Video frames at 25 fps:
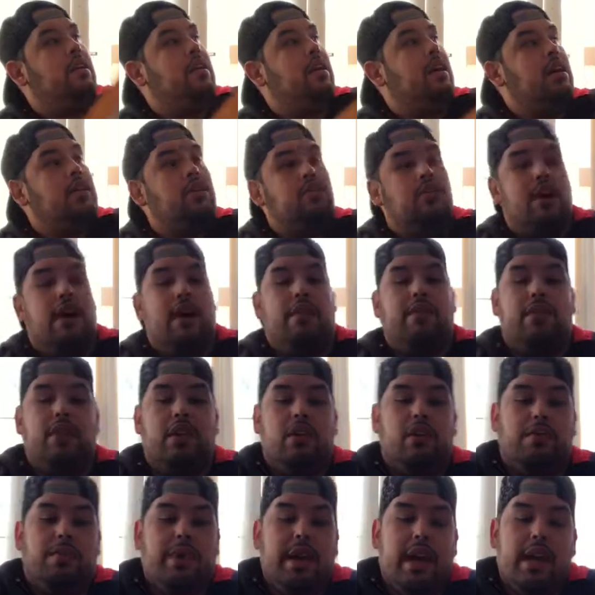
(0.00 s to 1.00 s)
I do have
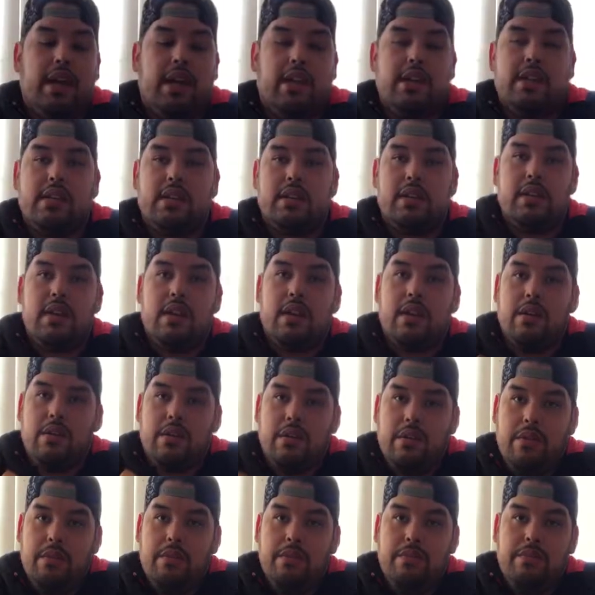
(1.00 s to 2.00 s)
little packages here
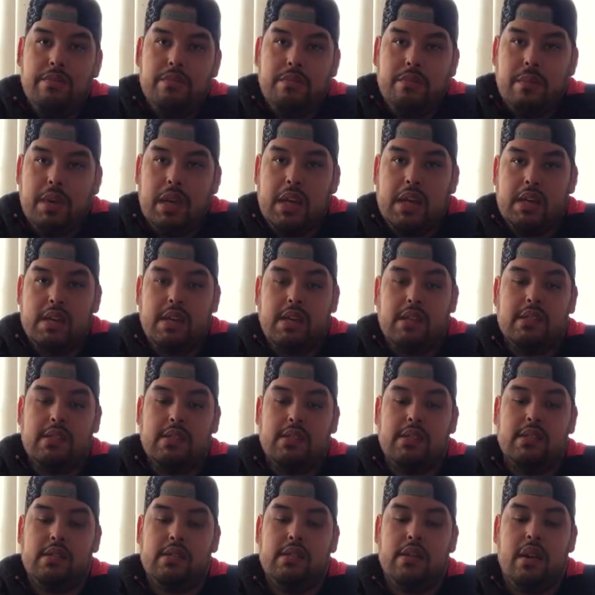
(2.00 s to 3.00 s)

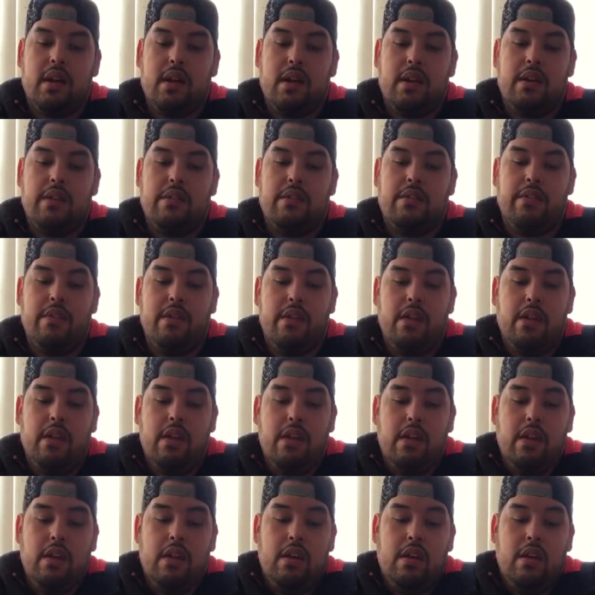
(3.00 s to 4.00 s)
because they are,
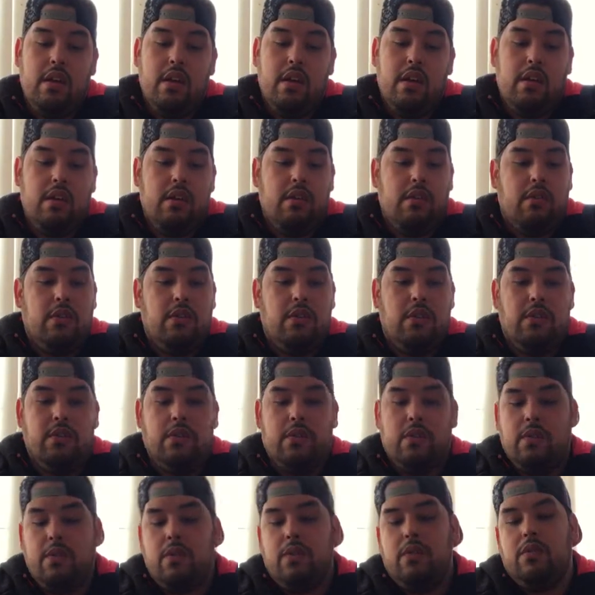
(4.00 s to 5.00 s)

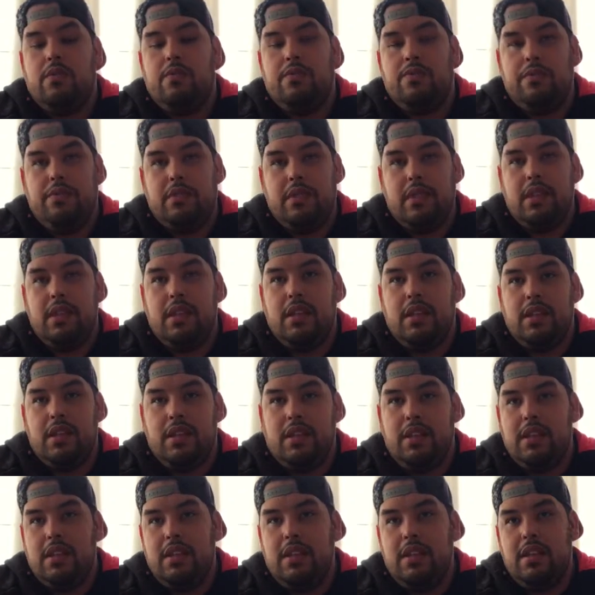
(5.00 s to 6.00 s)
well,
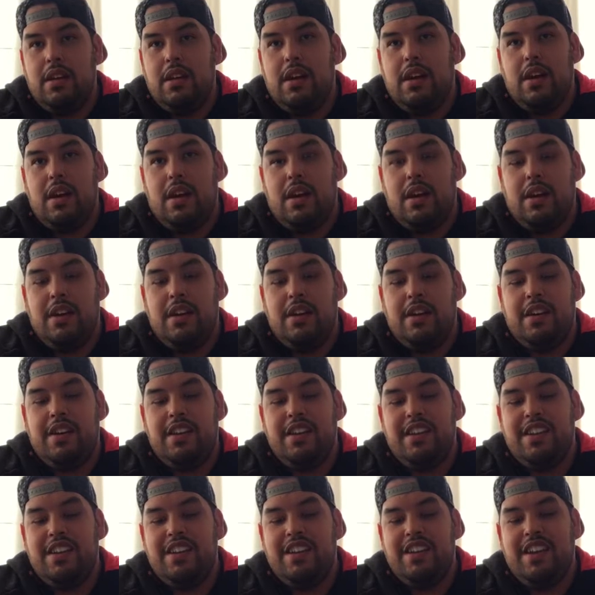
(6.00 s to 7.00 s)
I
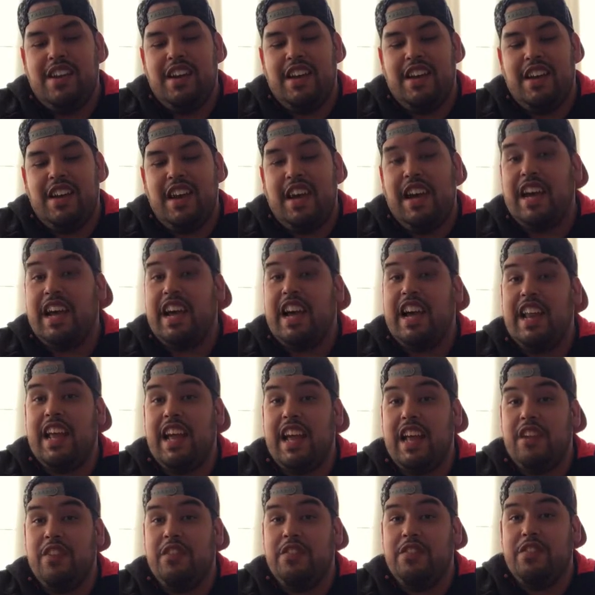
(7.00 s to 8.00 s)
kind of
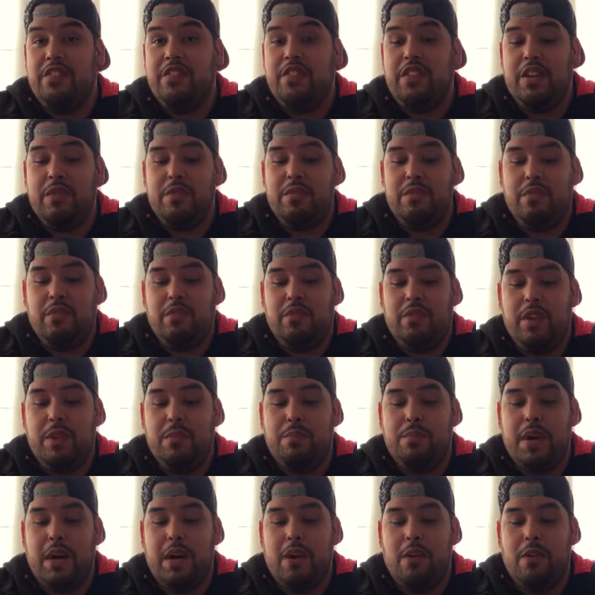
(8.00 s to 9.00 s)
had a
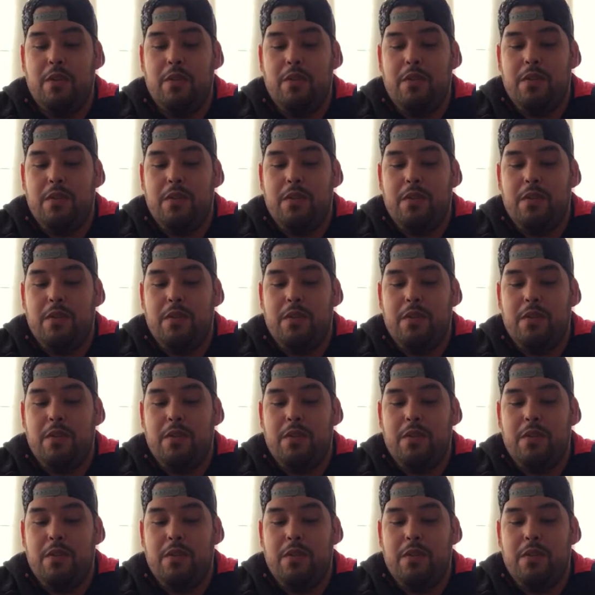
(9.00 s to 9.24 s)
flip out